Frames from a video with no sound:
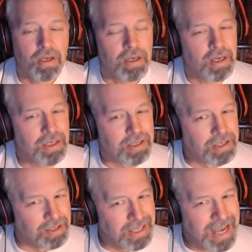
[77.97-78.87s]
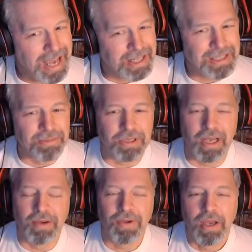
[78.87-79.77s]
until they added some
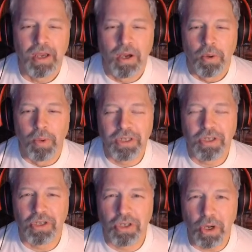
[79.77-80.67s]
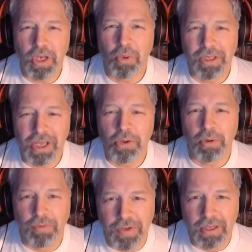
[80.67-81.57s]
stuff was to show you what's under
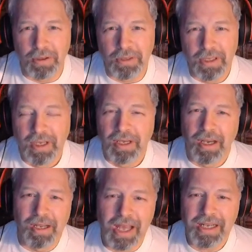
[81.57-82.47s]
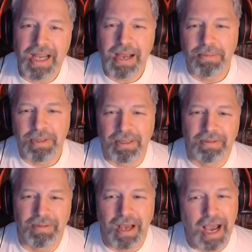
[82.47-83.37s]
a field. A lot of times
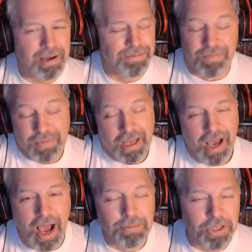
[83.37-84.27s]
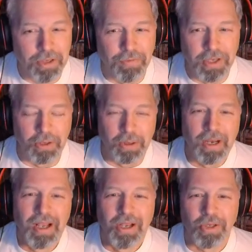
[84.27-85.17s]
I'm just a fielder,
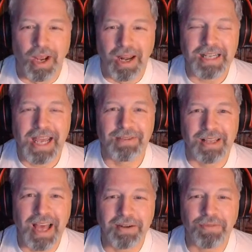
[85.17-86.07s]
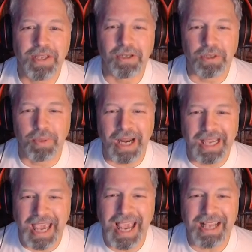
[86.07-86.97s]
so I like to have a lot of fields, but I
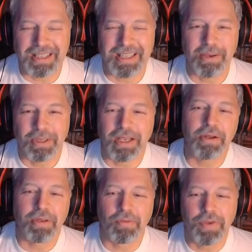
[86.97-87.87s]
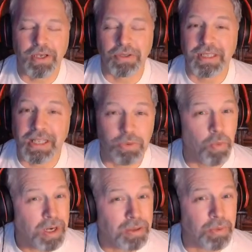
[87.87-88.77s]
can't see what's under the fields, and that's
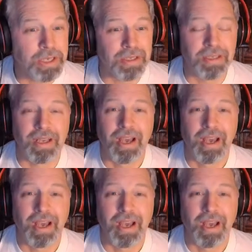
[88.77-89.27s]
one of the reasons